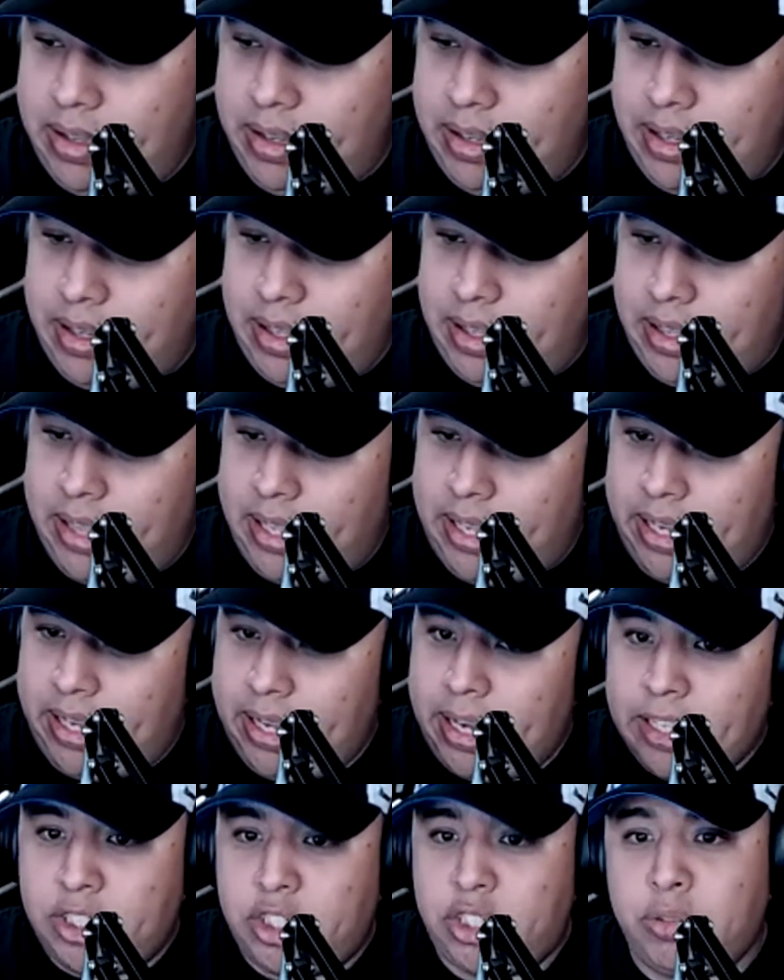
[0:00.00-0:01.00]
the
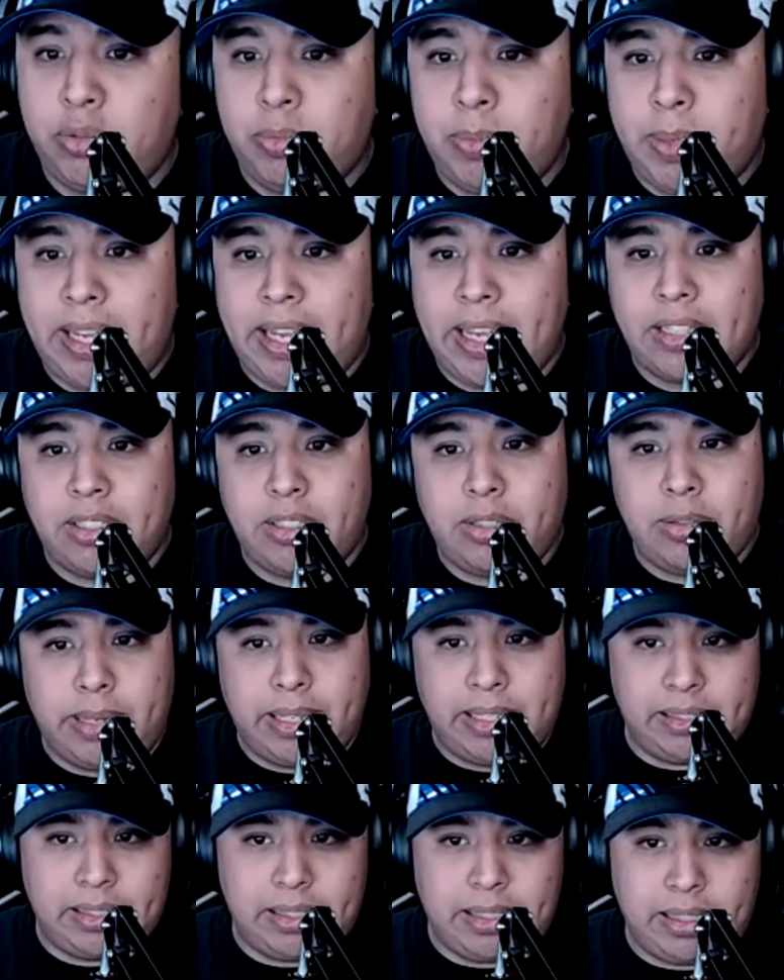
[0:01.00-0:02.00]
issue began to
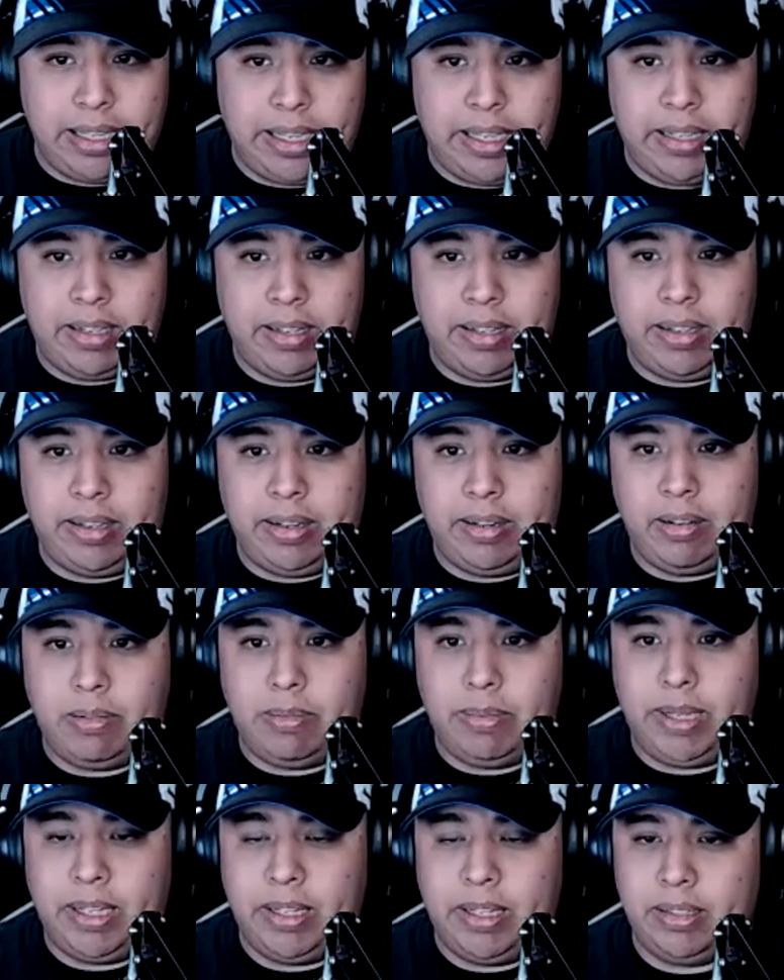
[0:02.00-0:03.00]
escalate,
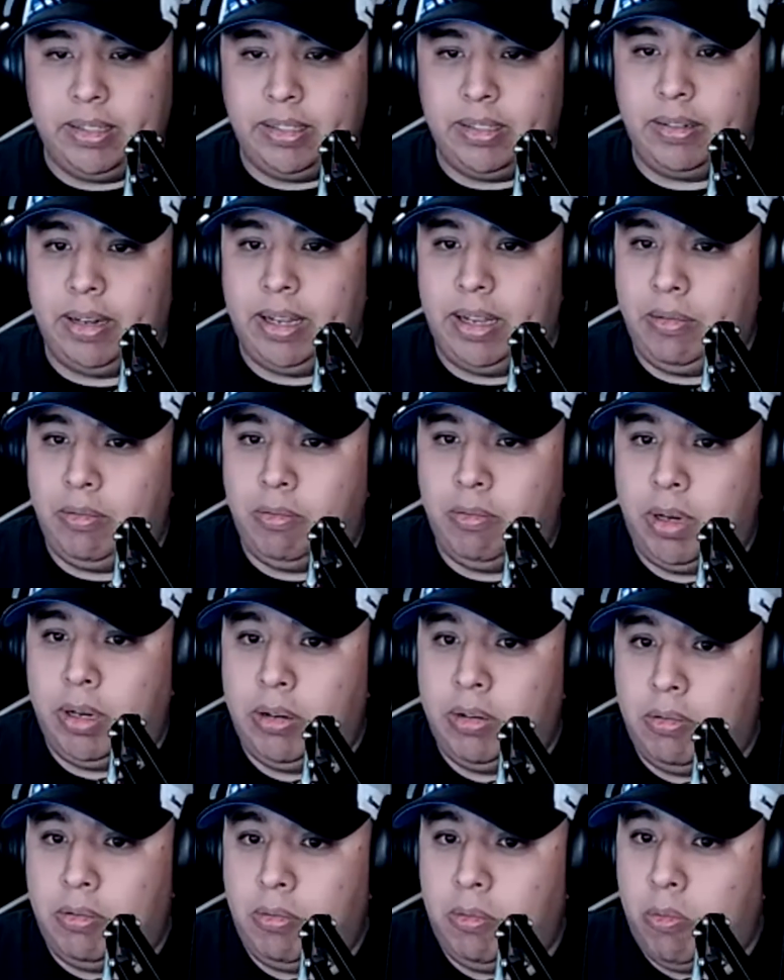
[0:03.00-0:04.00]
because they're like,
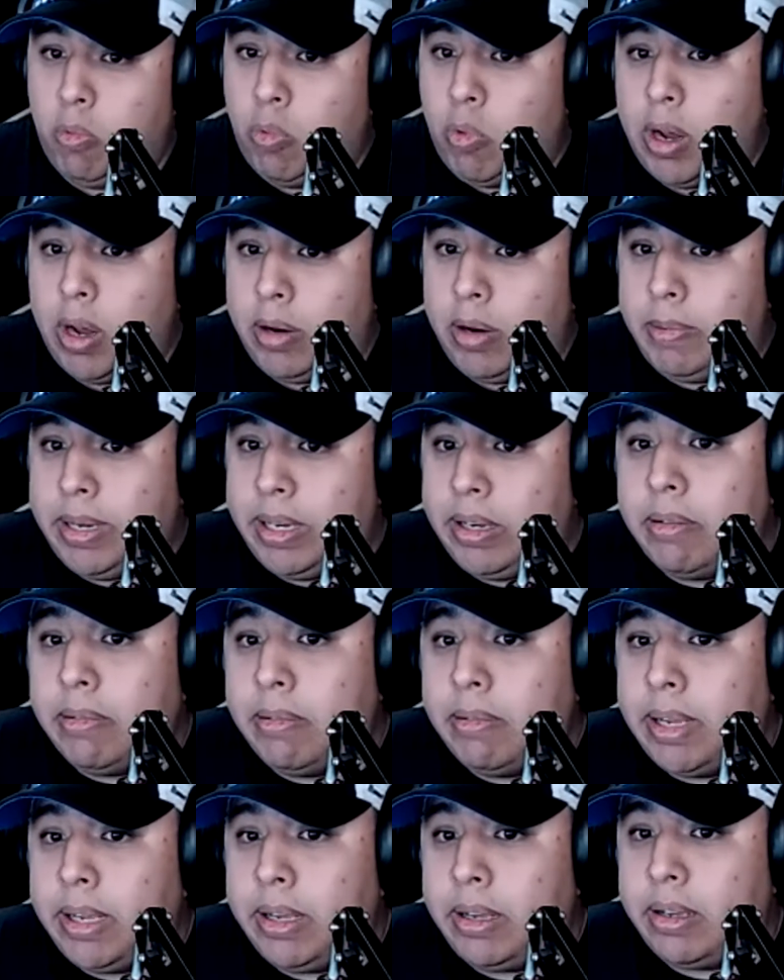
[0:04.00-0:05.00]
well, what are we
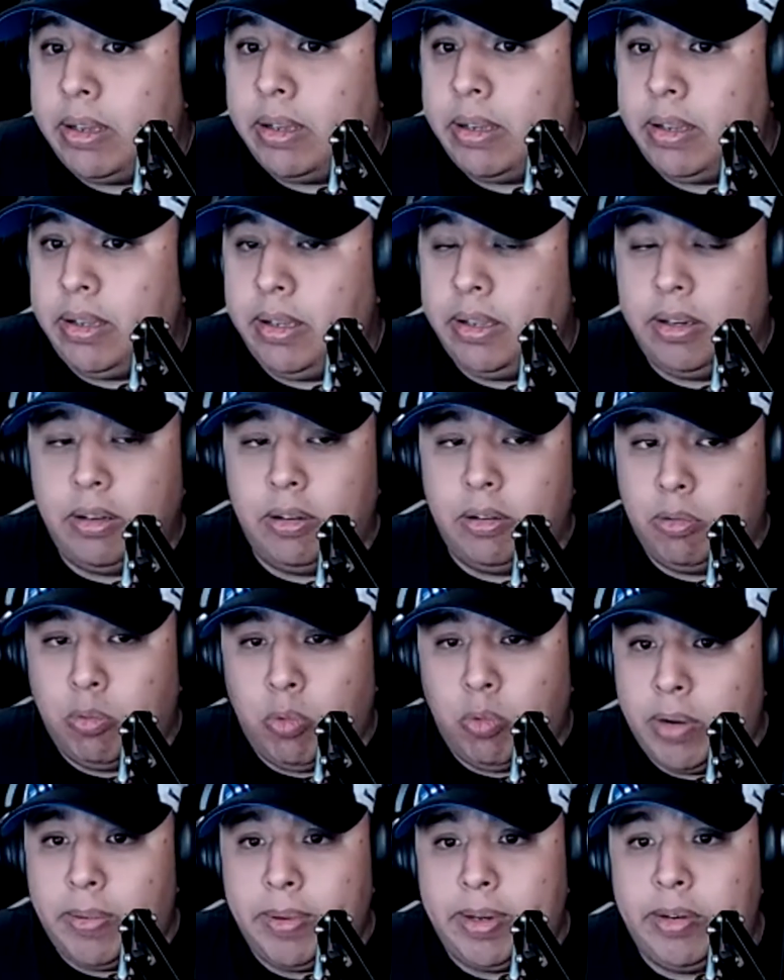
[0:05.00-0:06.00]
doing?
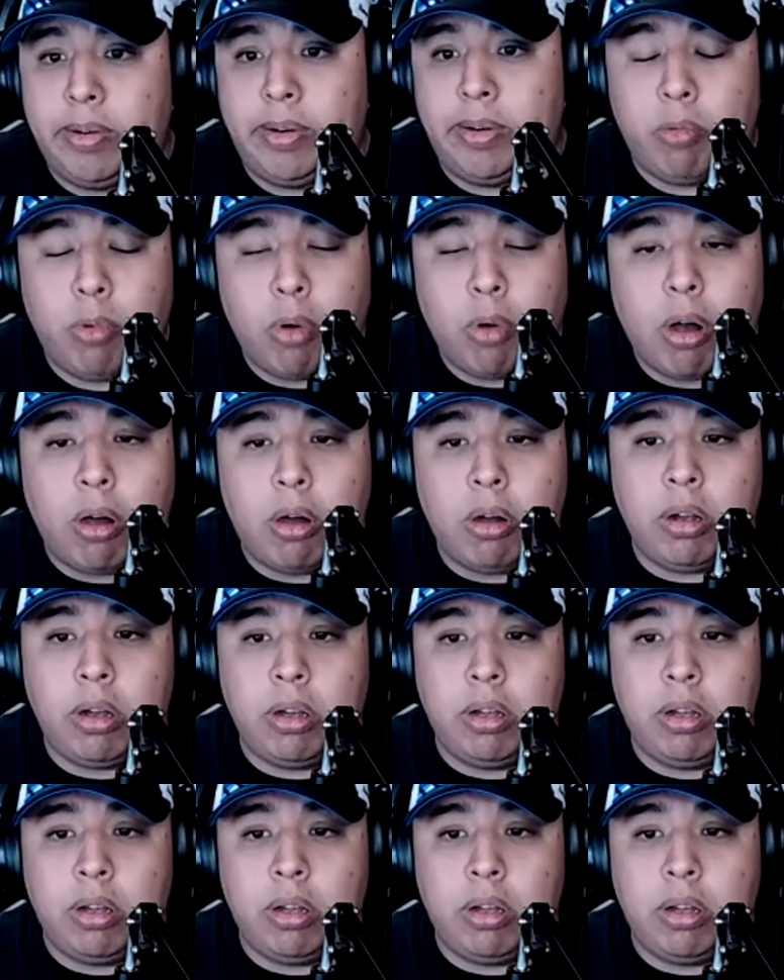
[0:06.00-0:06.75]
What are we doing wrong?